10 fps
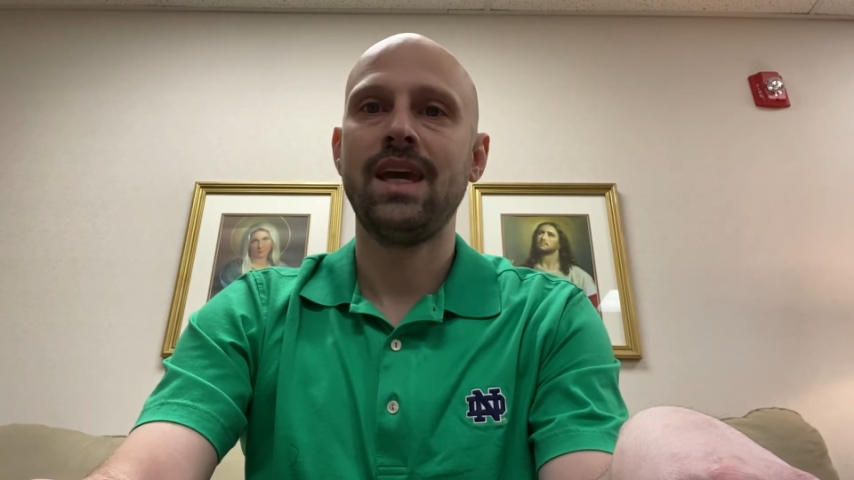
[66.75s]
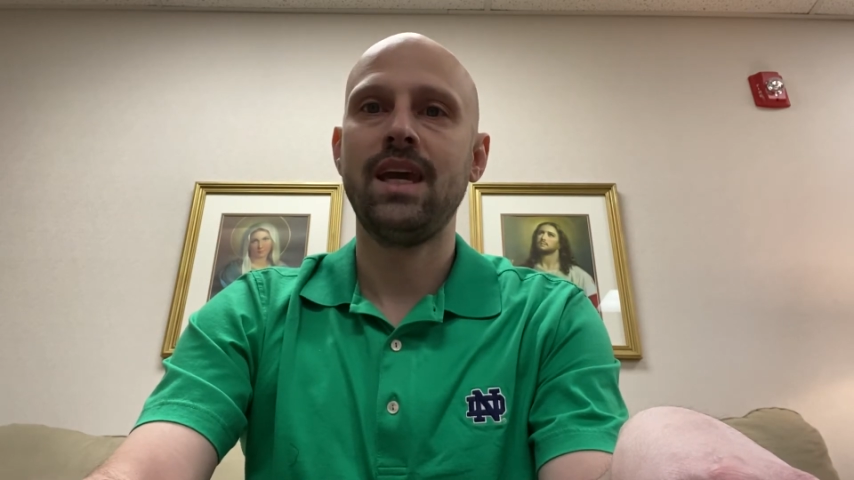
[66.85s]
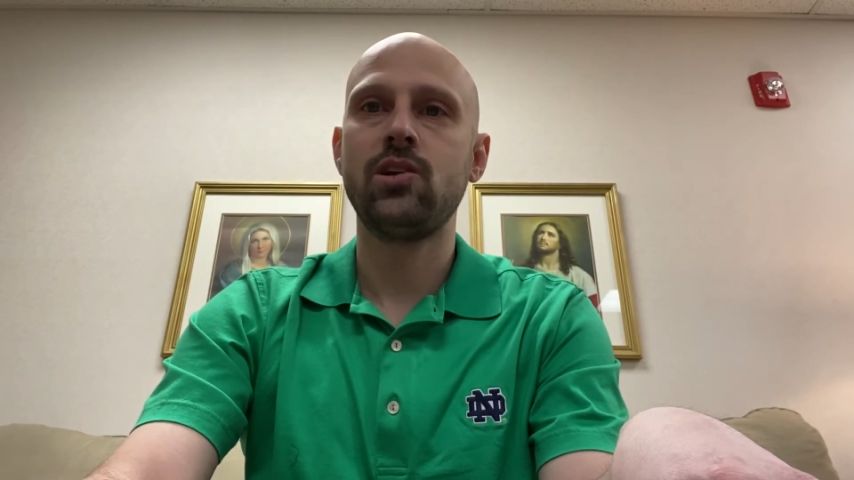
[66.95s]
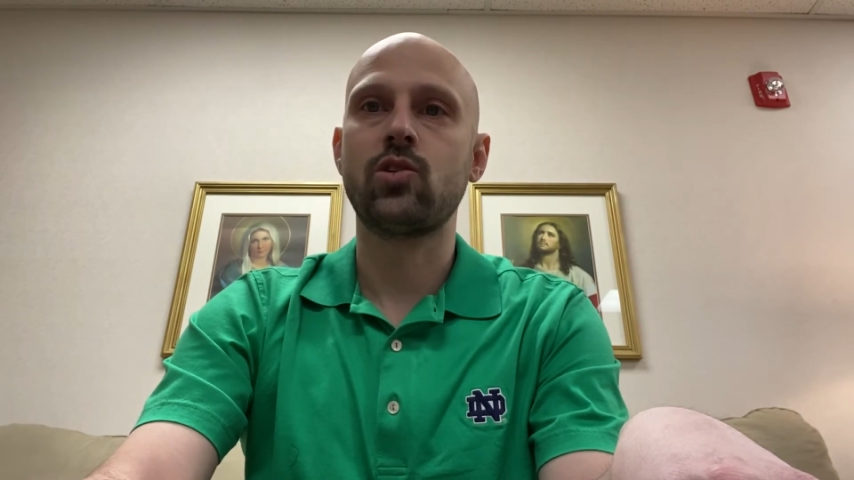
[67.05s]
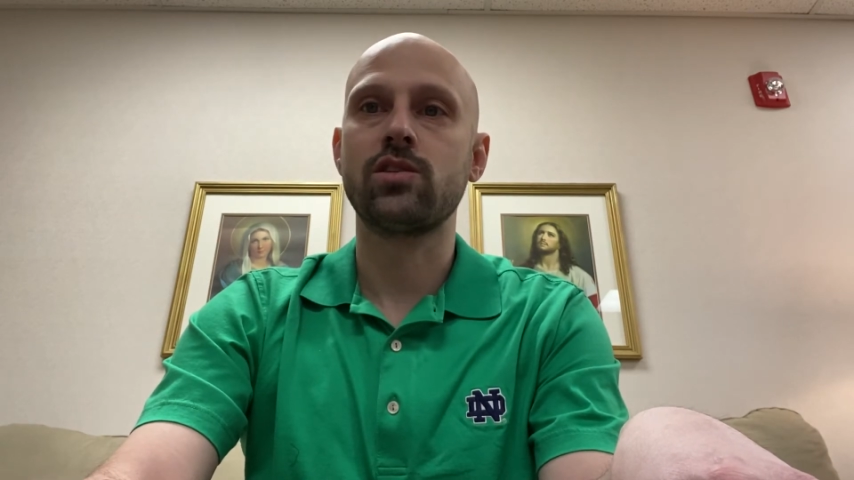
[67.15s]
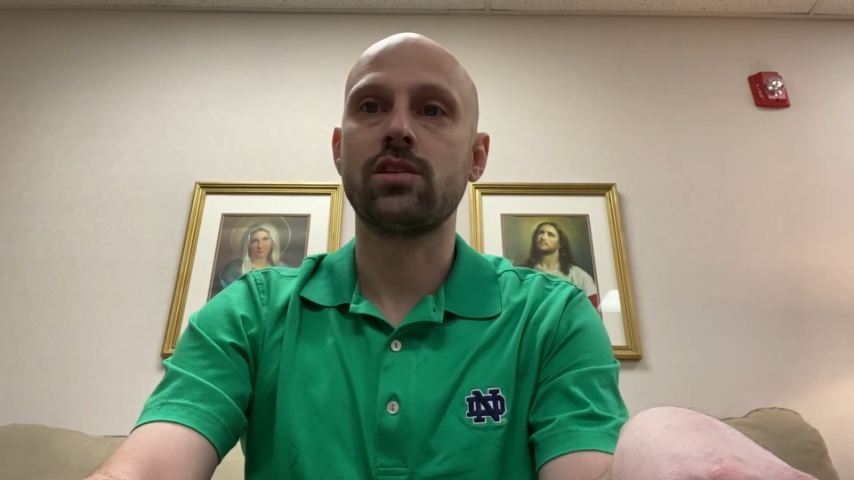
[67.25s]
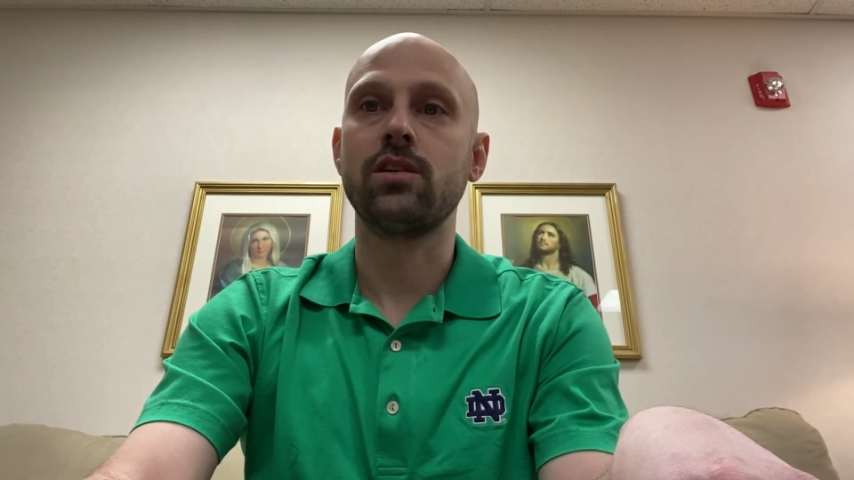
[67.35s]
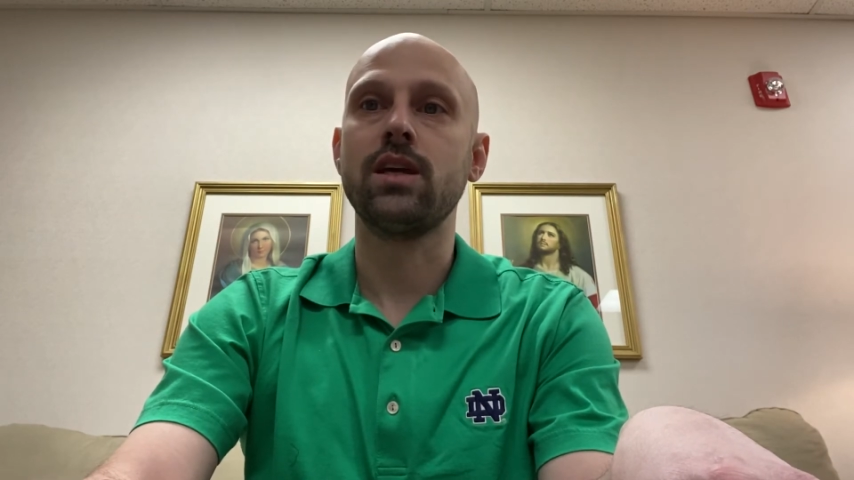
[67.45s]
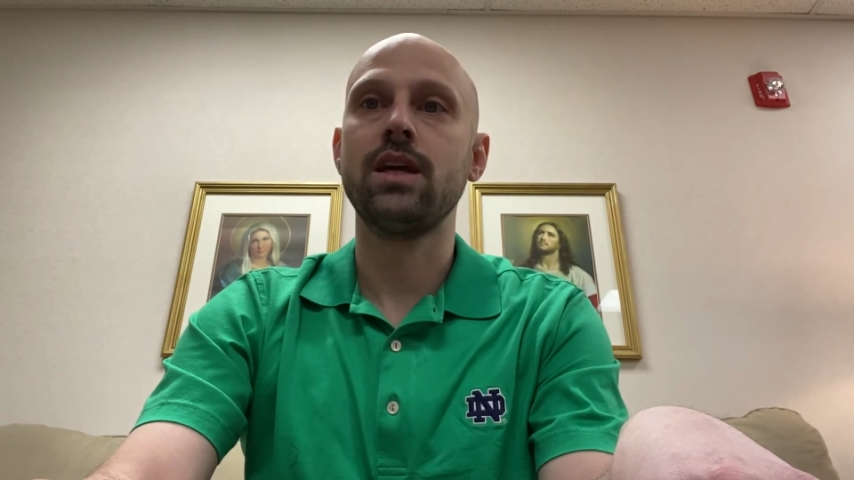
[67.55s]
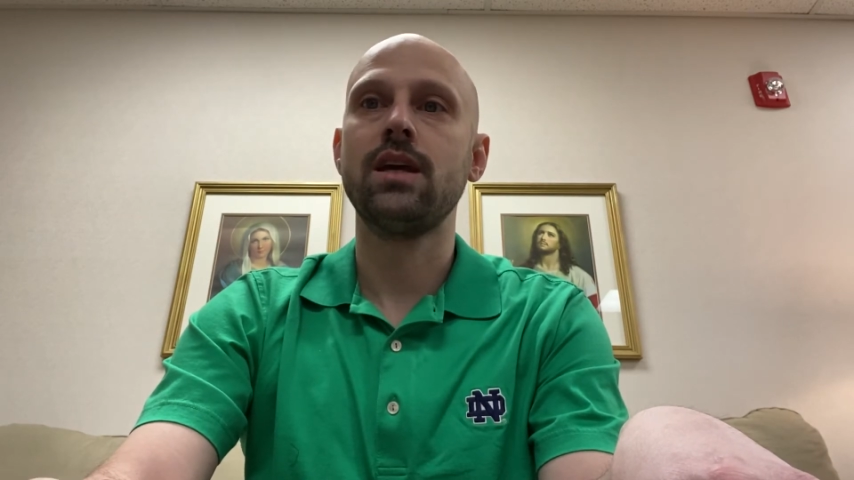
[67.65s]

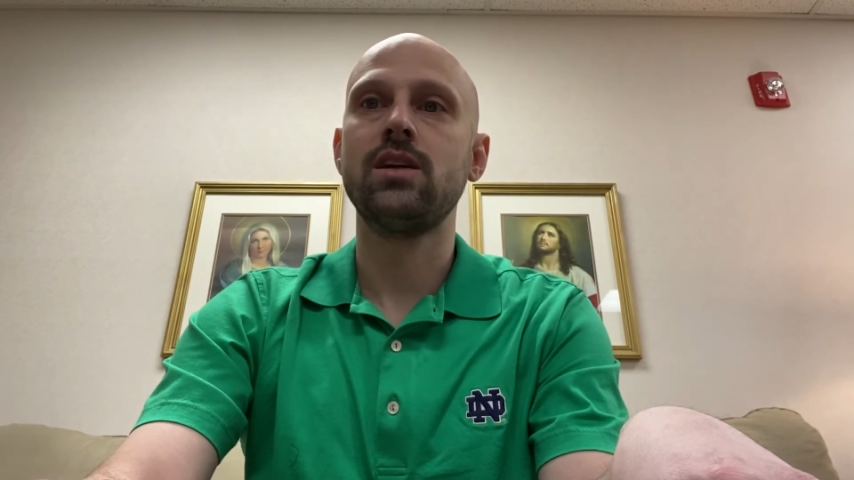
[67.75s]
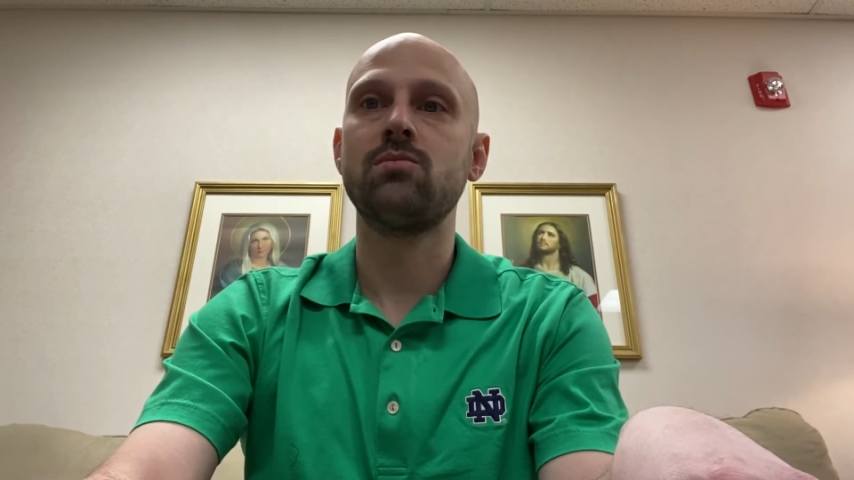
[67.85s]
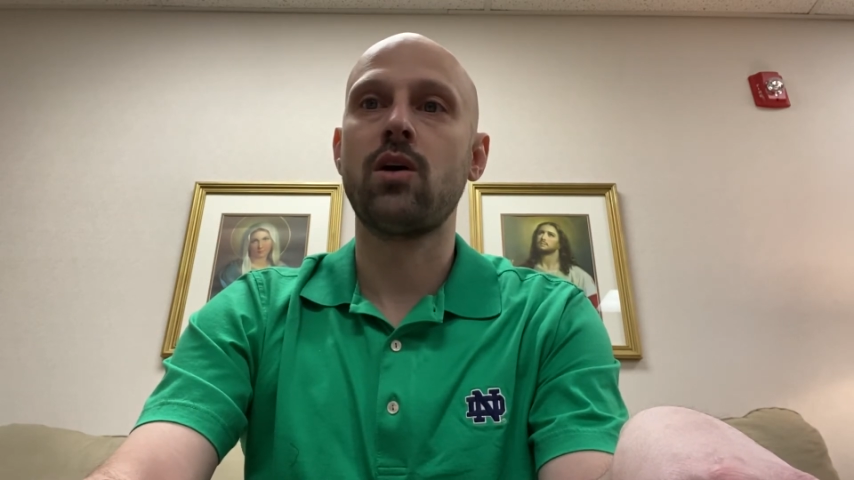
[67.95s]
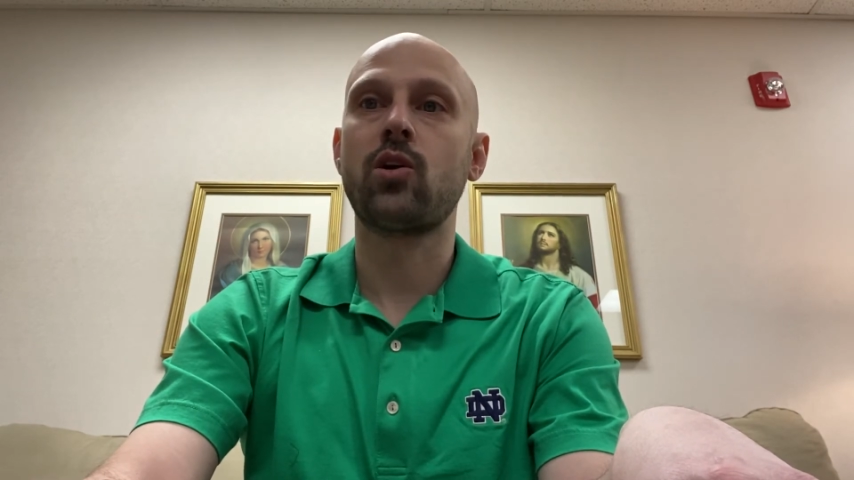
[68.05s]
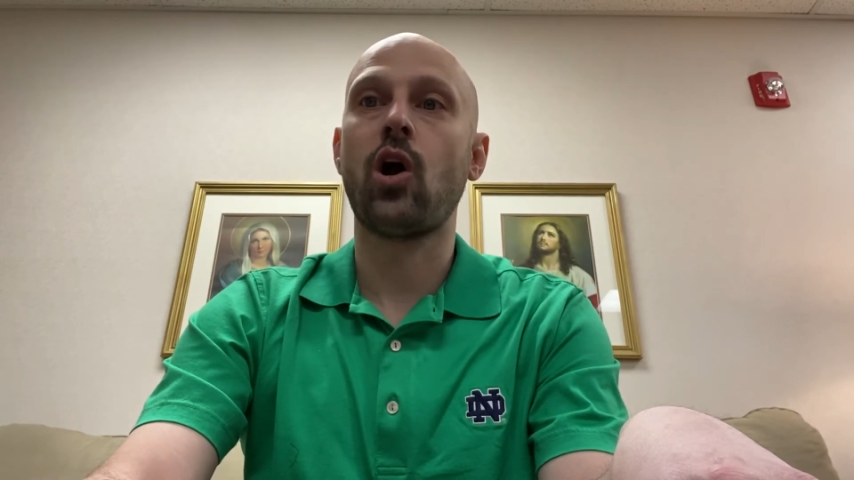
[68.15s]
Interestingly, his mother